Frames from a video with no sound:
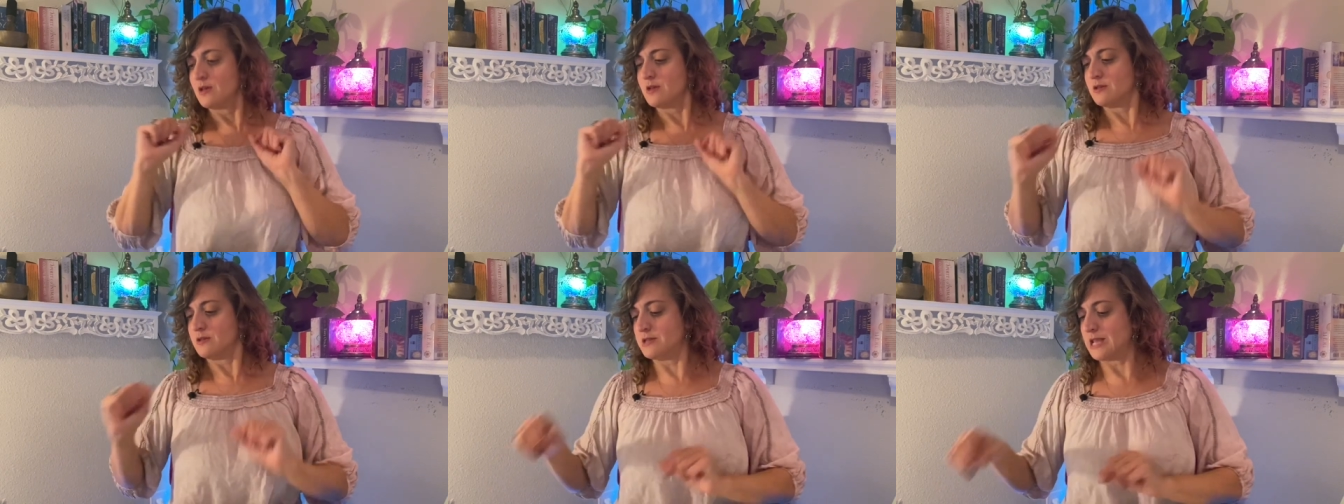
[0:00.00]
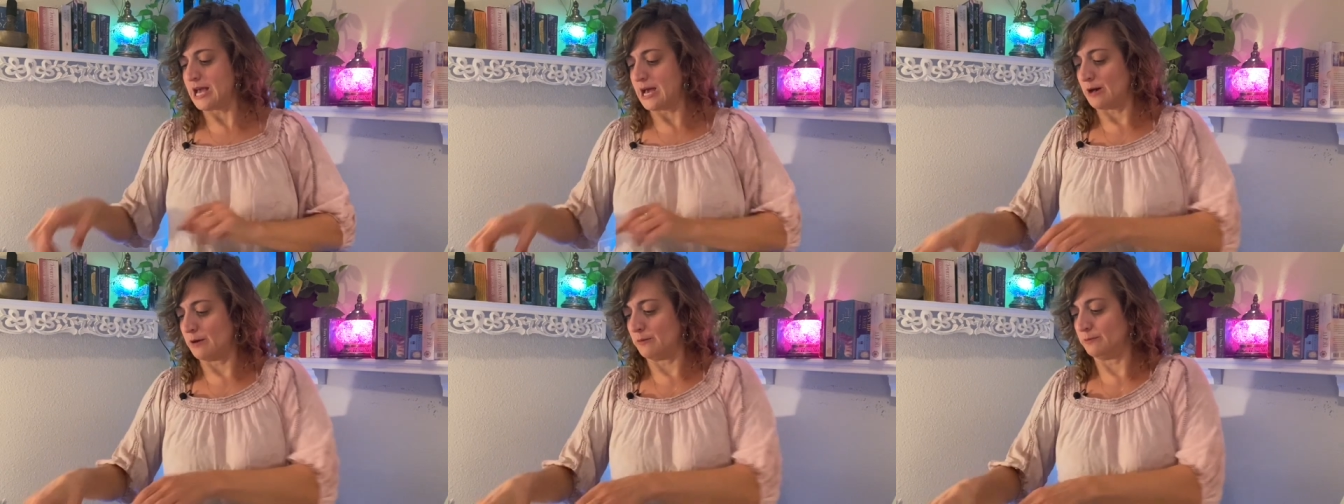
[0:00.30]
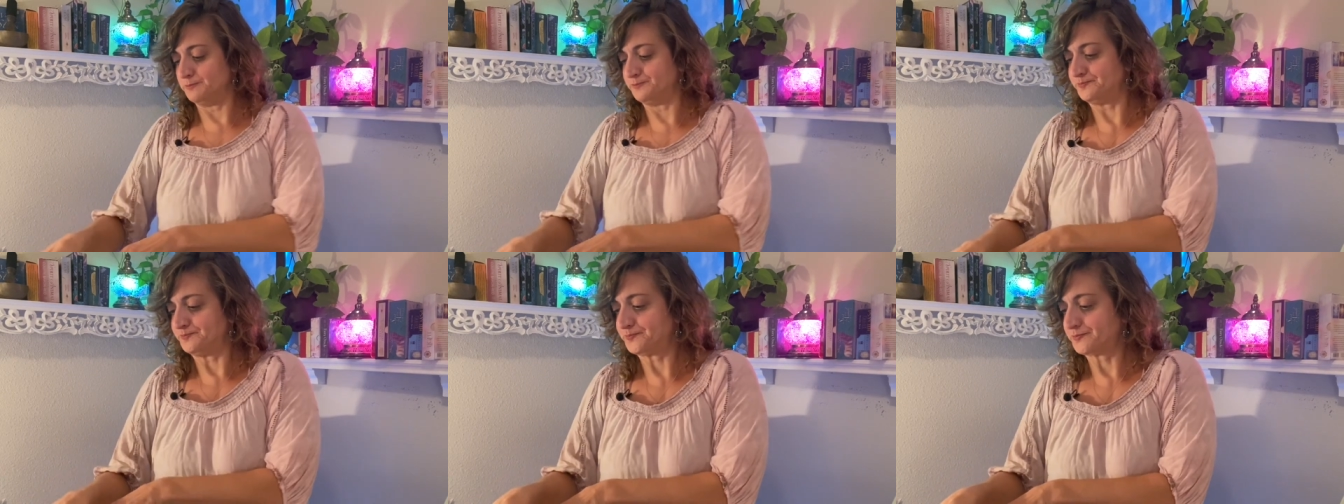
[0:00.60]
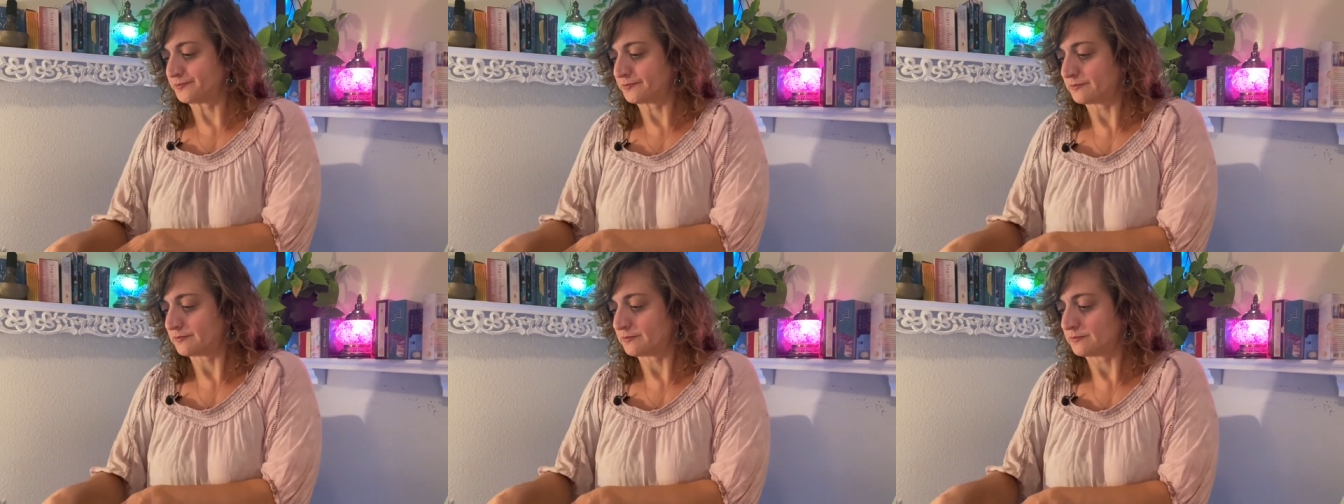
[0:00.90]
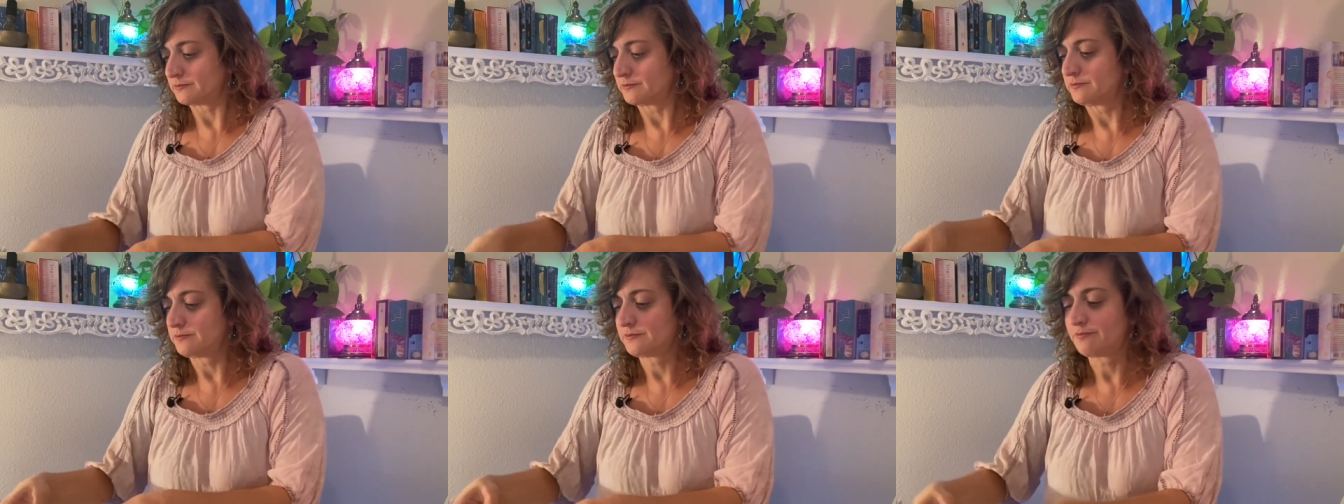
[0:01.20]
Now,
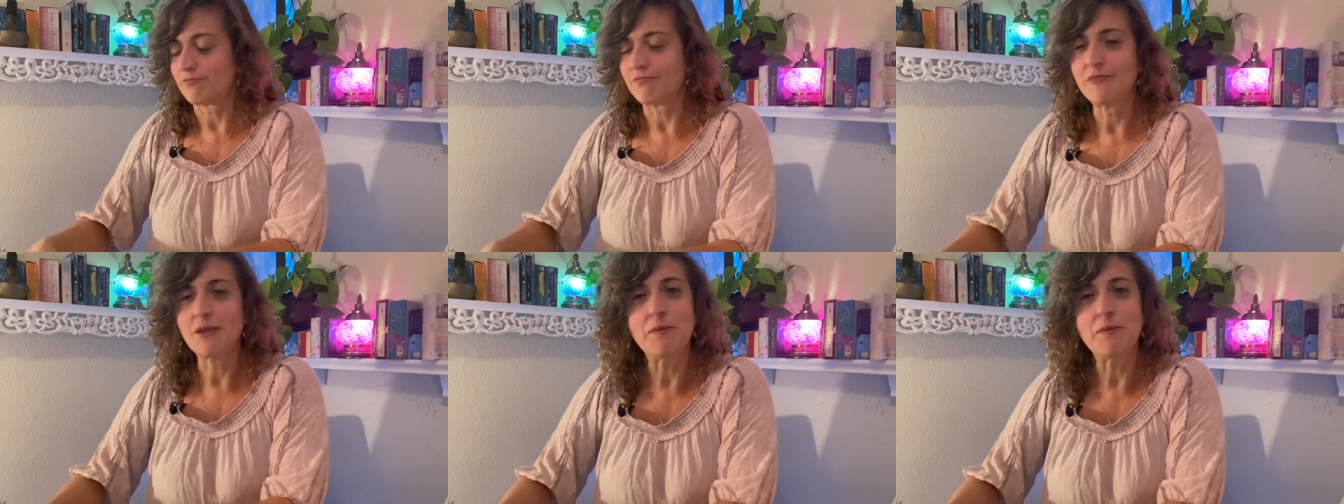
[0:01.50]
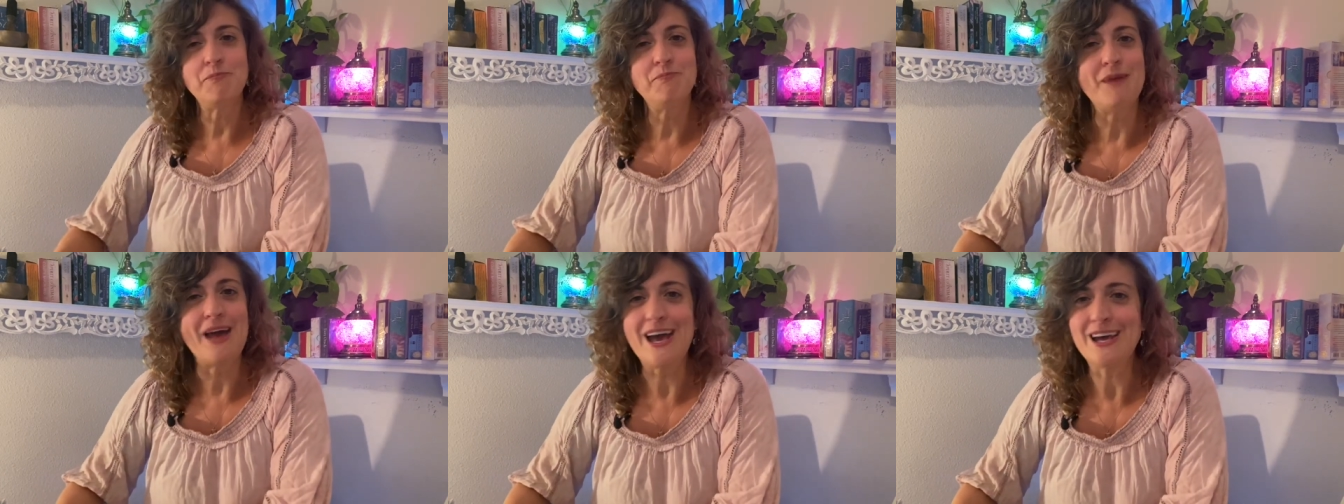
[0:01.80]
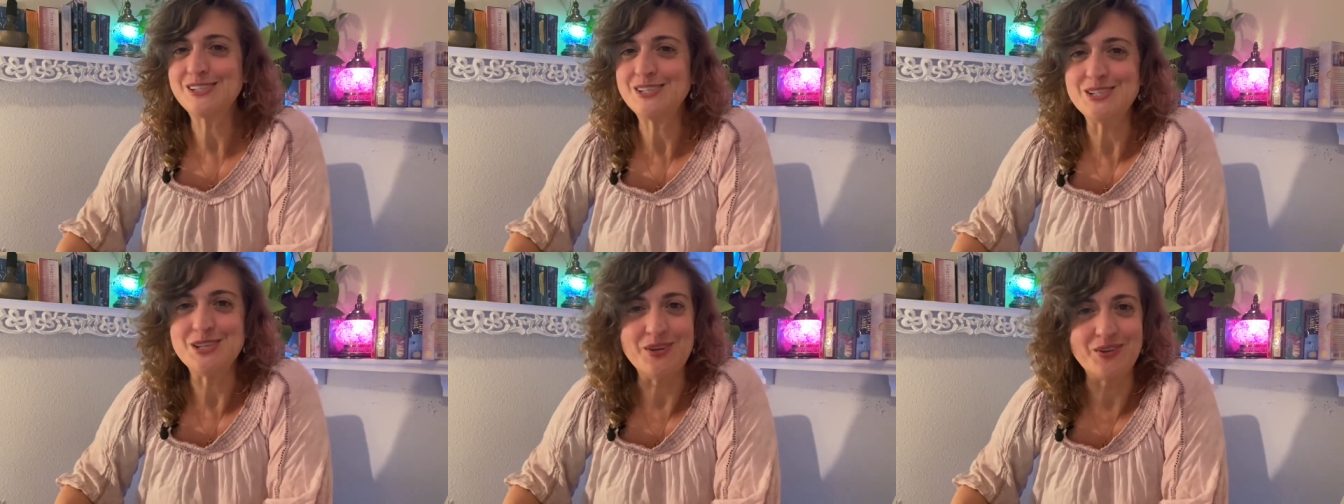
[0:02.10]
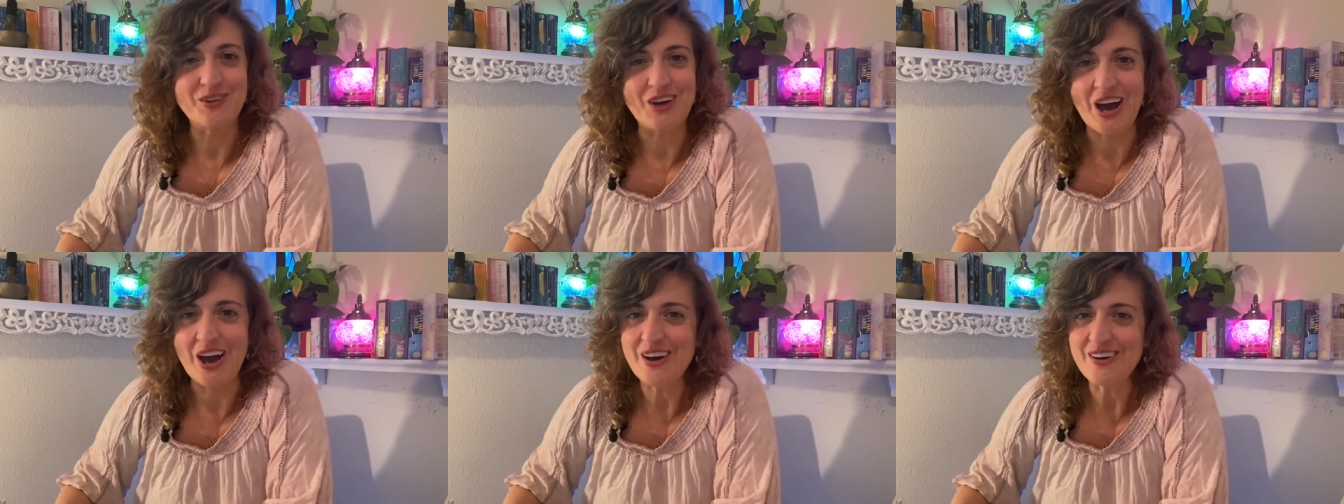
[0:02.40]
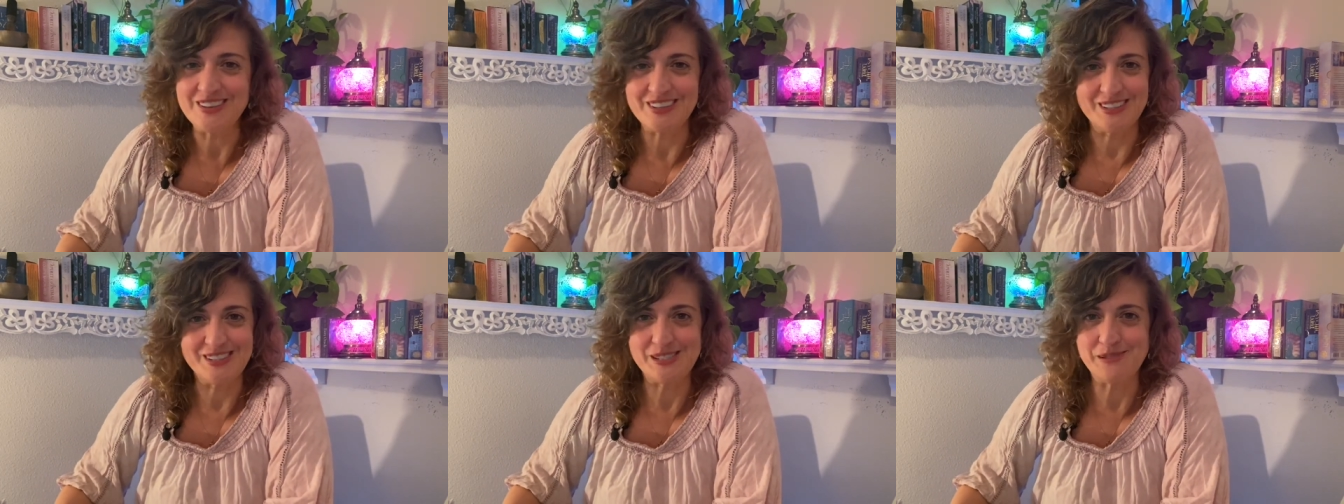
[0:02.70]
back to your
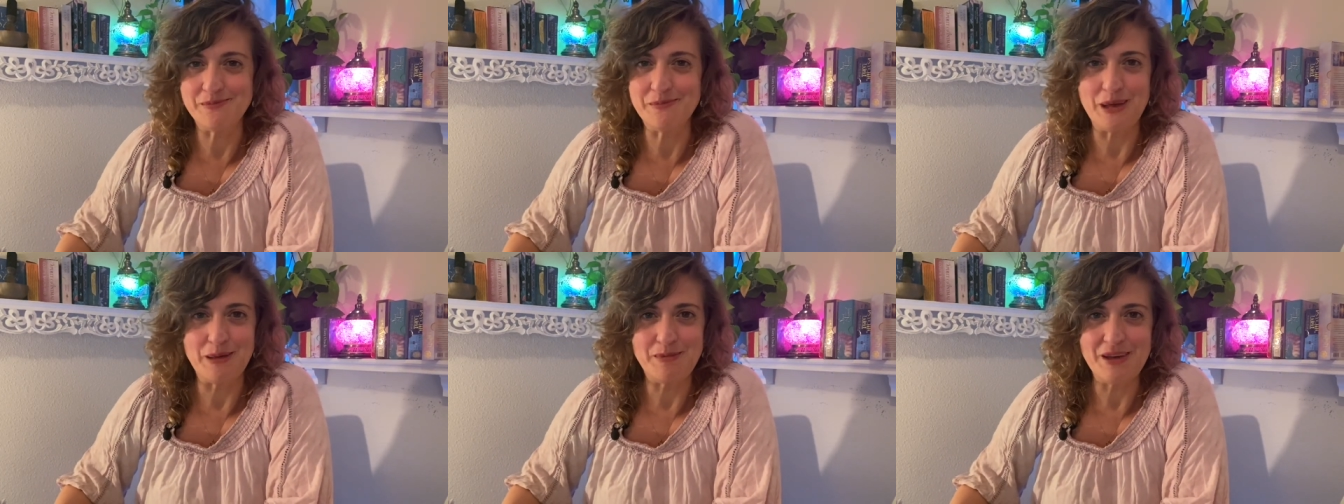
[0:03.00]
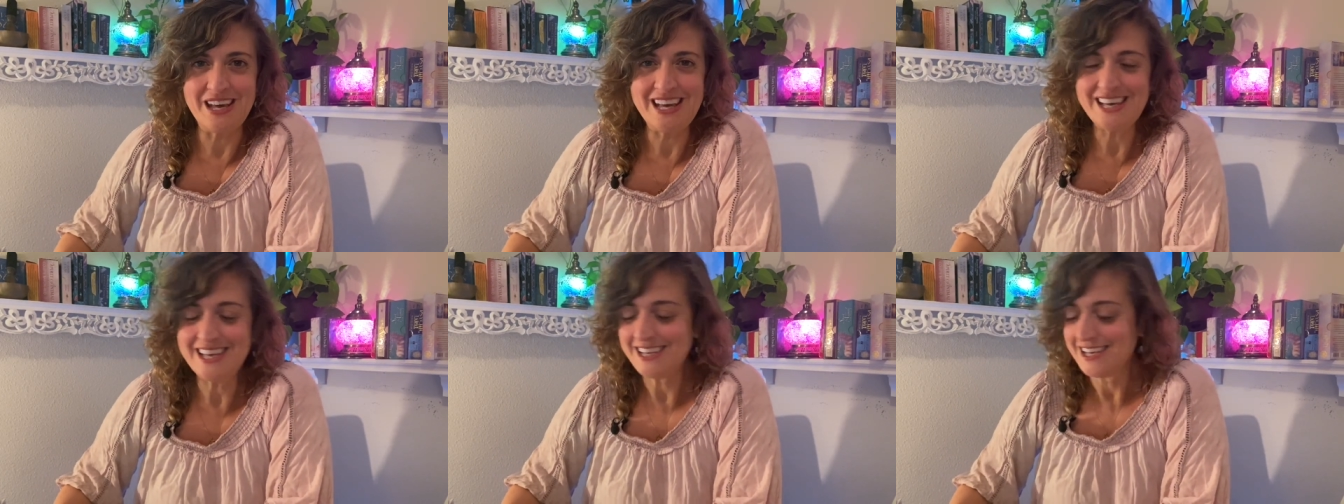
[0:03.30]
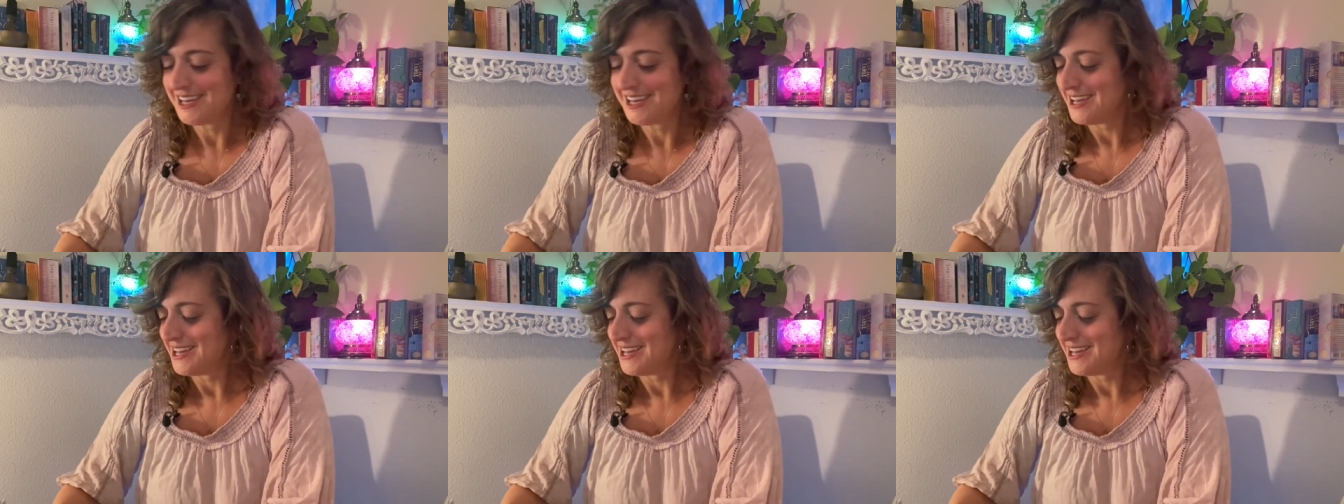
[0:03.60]
cards, baby.